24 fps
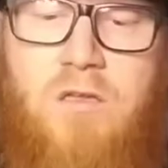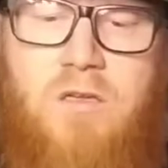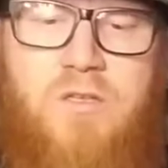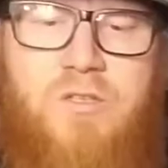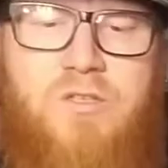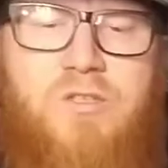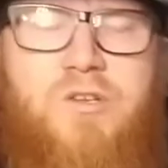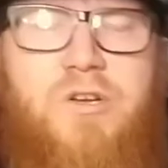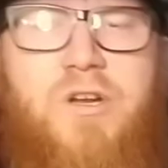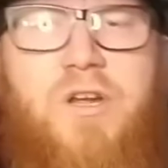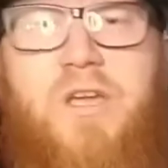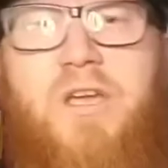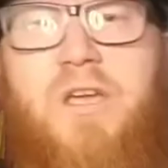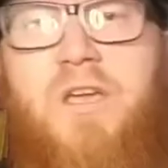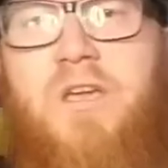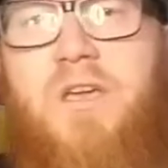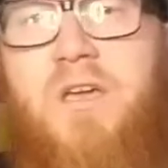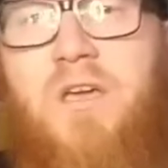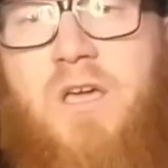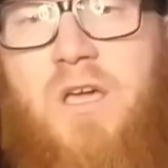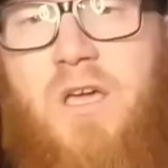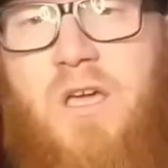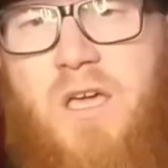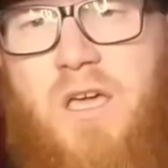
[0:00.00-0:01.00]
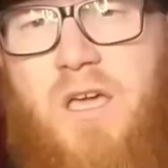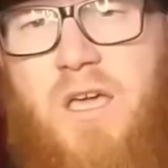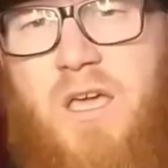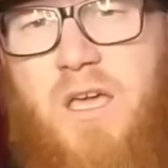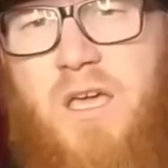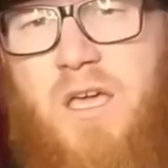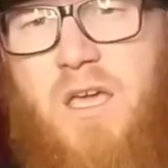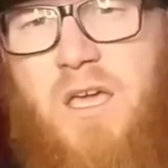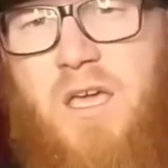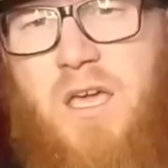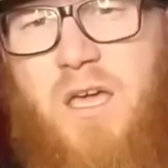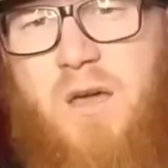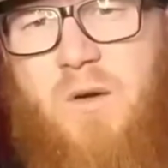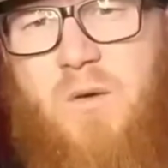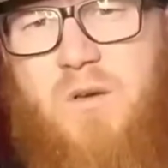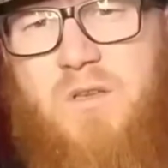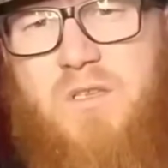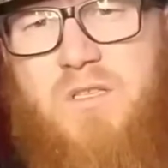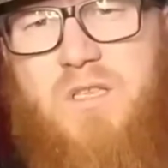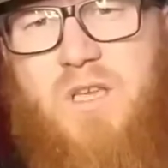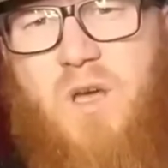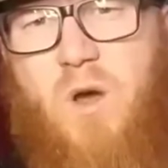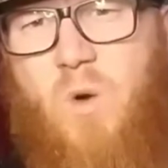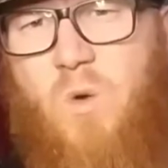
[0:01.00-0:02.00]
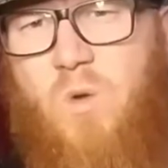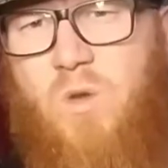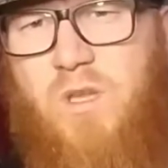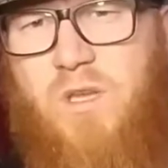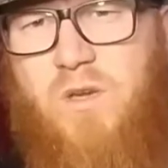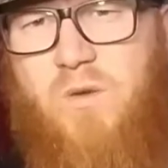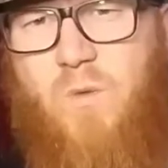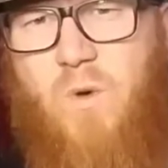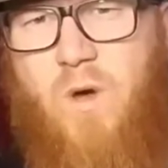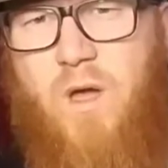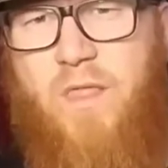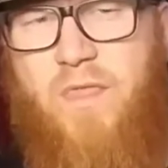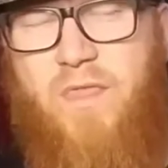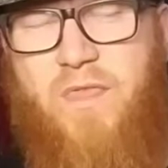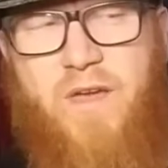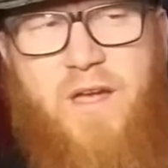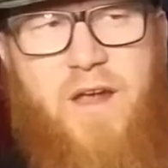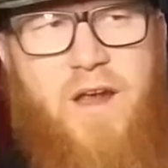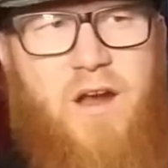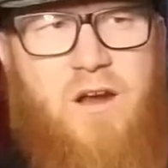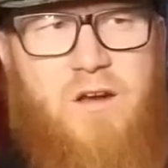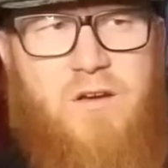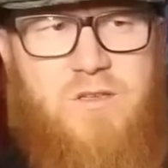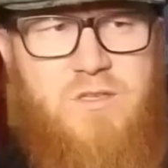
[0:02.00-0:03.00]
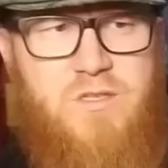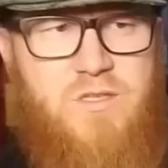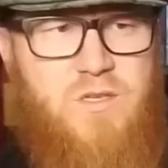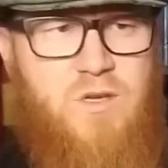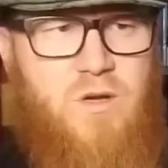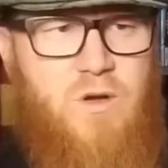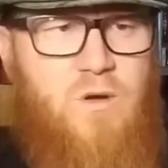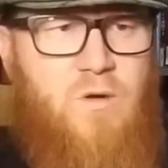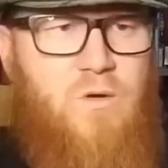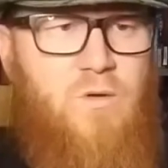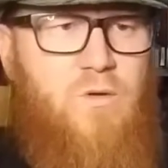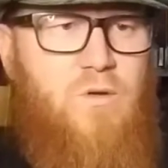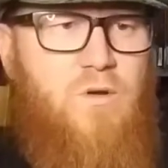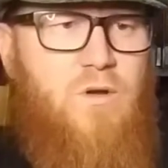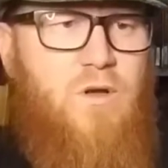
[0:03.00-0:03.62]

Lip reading: Tree. It was the only one there, so